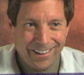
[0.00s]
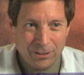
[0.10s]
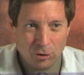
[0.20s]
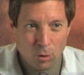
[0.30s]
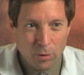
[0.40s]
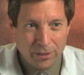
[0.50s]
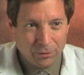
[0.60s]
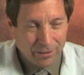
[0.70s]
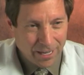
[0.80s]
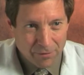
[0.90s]
And to go
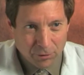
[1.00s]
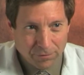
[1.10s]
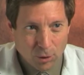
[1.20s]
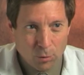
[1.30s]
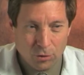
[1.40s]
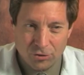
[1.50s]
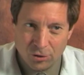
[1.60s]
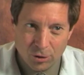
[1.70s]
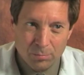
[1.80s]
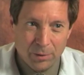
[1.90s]
in after floaters,
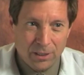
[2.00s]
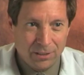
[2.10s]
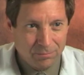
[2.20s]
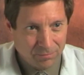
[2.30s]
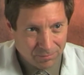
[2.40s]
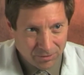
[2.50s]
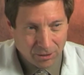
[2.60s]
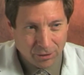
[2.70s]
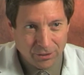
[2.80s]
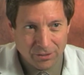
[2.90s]
you could be
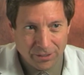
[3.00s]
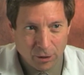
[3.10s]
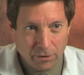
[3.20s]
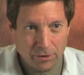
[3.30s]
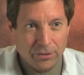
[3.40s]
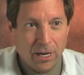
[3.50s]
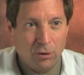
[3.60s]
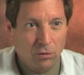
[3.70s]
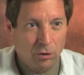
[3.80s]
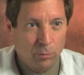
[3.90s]
tickling the tail of the
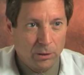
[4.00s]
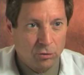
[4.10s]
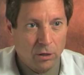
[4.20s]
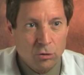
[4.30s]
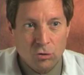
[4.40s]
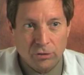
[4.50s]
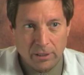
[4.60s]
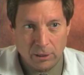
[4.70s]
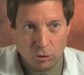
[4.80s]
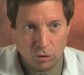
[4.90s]
tiger a little bit. So I
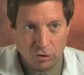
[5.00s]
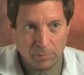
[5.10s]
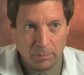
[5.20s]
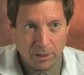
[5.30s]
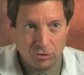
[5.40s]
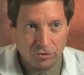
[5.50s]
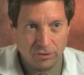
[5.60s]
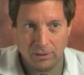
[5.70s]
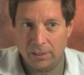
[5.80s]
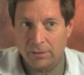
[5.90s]
usually encourage my
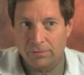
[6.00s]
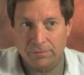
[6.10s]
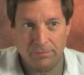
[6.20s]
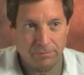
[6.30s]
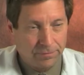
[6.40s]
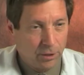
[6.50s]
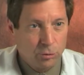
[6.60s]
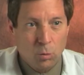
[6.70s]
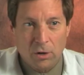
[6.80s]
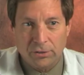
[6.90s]
patients to give
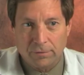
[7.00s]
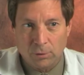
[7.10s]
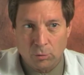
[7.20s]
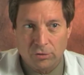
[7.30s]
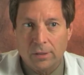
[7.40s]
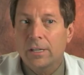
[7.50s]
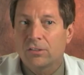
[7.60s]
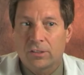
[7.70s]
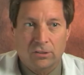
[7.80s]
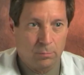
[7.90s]
a new onset of floaters at
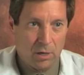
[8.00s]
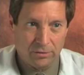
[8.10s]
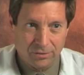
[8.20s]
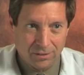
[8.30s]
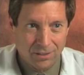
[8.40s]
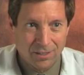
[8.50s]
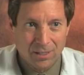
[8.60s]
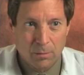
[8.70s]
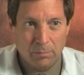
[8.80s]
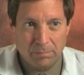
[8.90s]
least 6 months
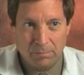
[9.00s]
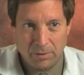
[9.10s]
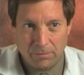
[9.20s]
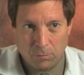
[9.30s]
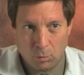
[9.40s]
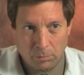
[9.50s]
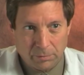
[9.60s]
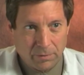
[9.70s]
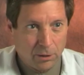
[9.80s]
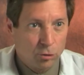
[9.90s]

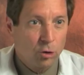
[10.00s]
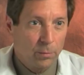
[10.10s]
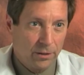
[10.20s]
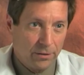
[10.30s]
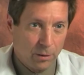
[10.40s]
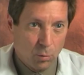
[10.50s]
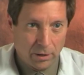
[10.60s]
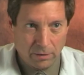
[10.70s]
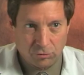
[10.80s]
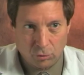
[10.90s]
before they determine that they
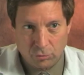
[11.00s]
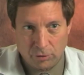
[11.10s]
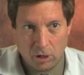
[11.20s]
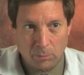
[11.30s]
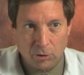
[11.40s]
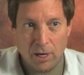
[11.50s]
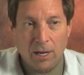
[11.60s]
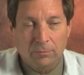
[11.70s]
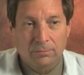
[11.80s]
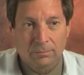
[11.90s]
want to have surgery on them or
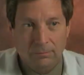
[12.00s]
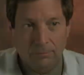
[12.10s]
not.